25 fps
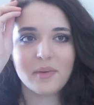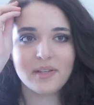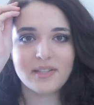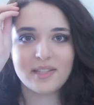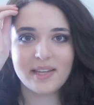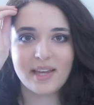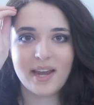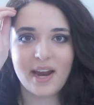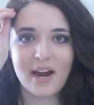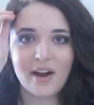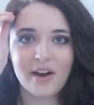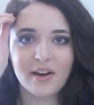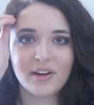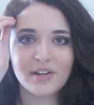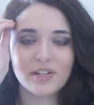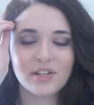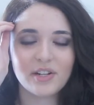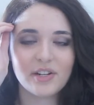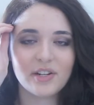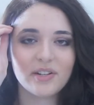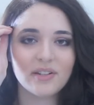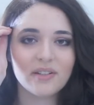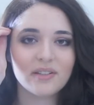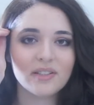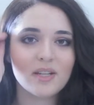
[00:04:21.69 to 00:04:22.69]
as a
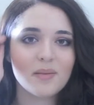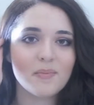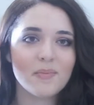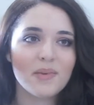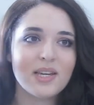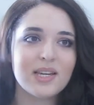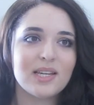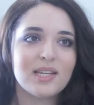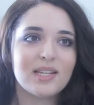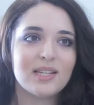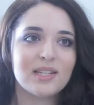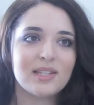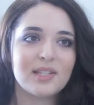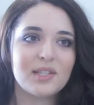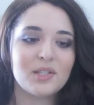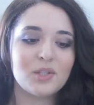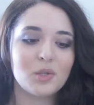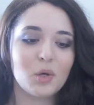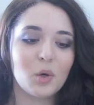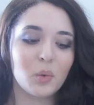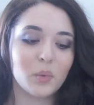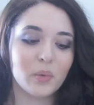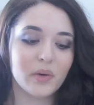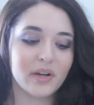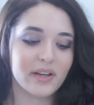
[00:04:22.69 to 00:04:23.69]
character. To me, he is
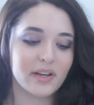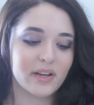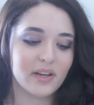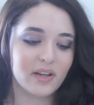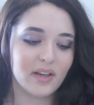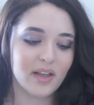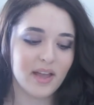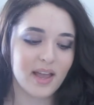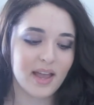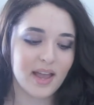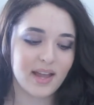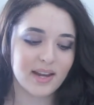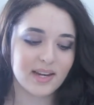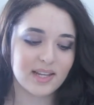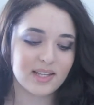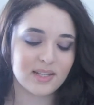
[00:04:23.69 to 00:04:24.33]
so real and